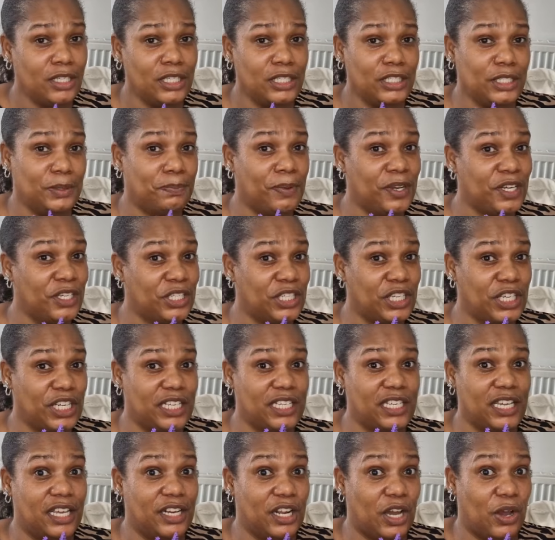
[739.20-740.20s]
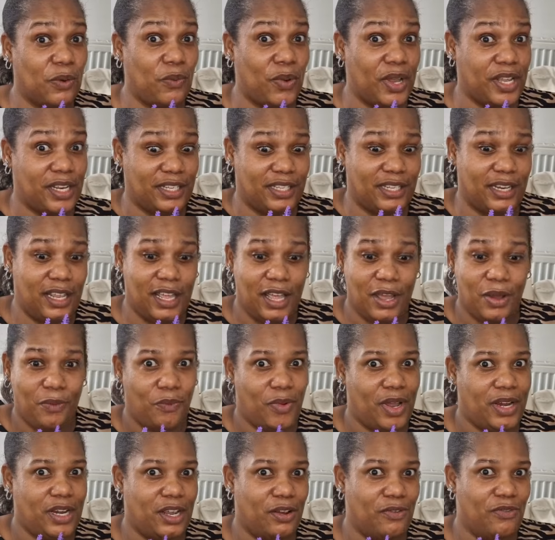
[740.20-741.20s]
Especially, you know,
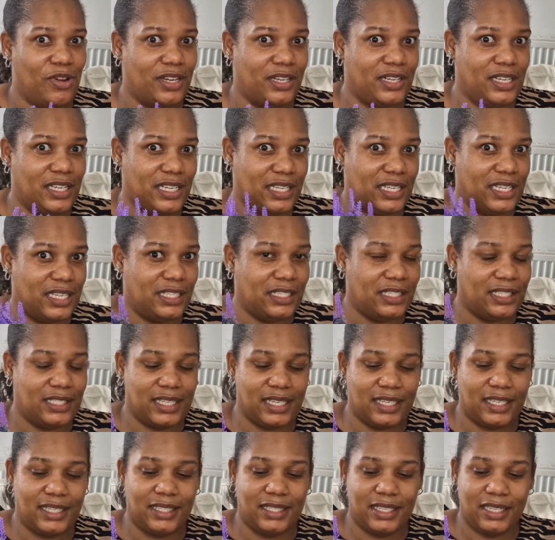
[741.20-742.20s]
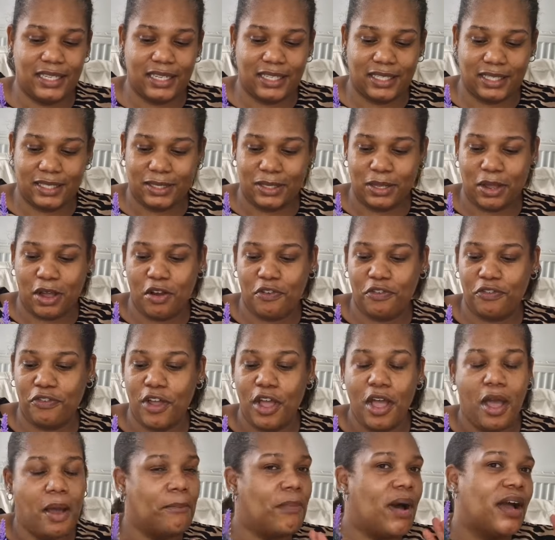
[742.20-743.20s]
when they're ready in season and stuff.